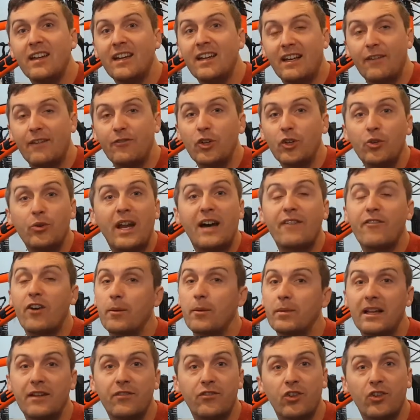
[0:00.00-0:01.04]
And if you don't have
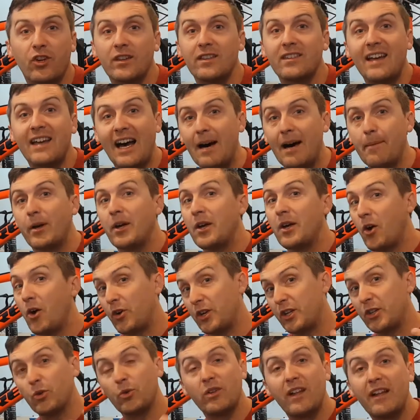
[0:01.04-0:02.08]
uplifts on tap or
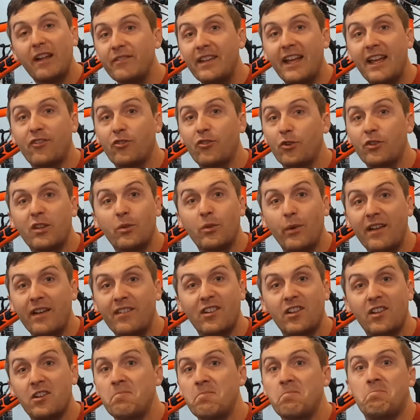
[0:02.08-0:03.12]
you don't live next door to
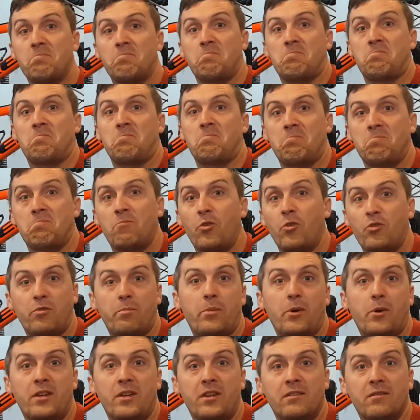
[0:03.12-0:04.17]
Whistler, what's the
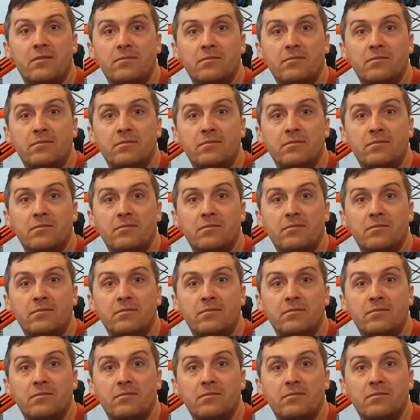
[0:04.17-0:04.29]
point?